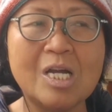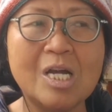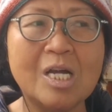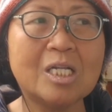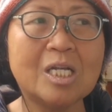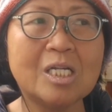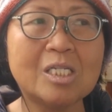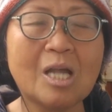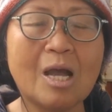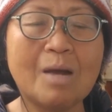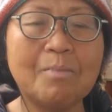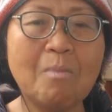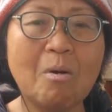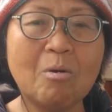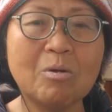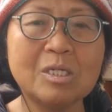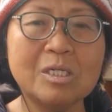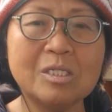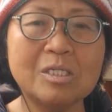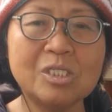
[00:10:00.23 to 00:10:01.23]
it is a
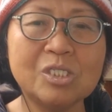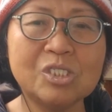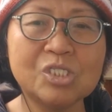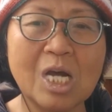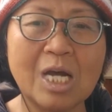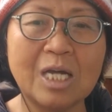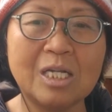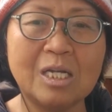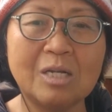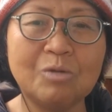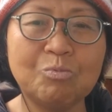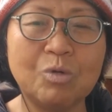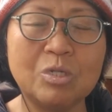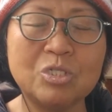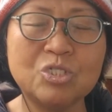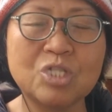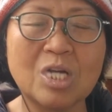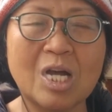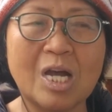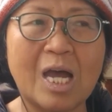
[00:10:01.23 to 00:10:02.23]
modern Chinese,
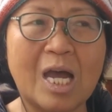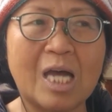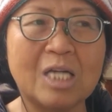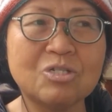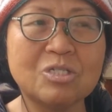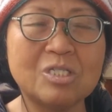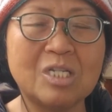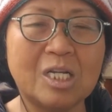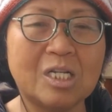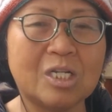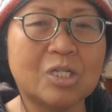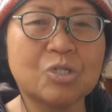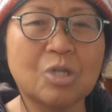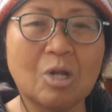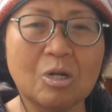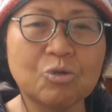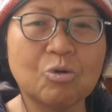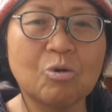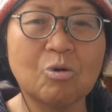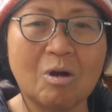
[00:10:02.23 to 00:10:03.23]
which actually it is not
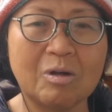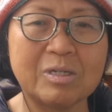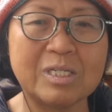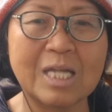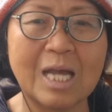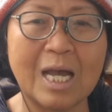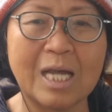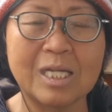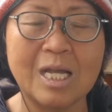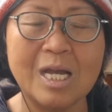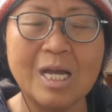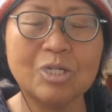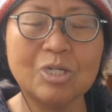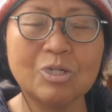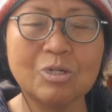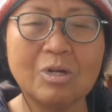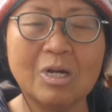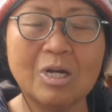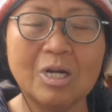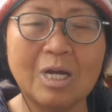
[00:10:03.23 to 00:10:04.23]
so concise as
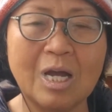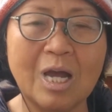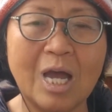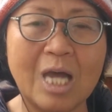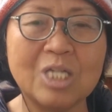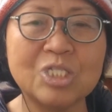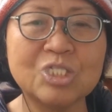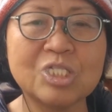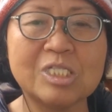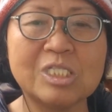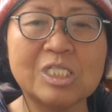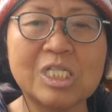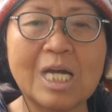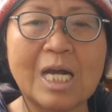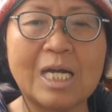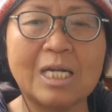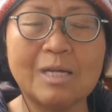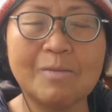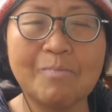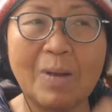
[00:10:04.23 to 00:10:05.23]
the ancient
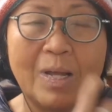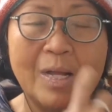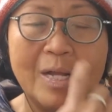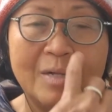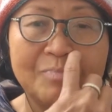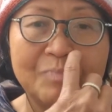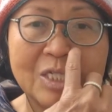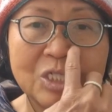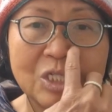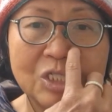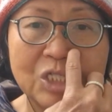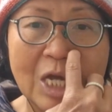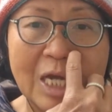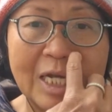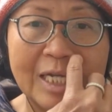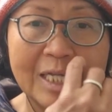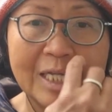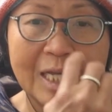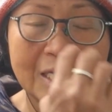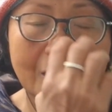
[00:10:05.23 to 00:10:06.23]
Chinese. But ancient
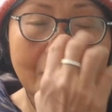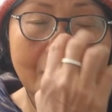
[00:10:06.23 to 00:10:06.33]
Chinese doesn't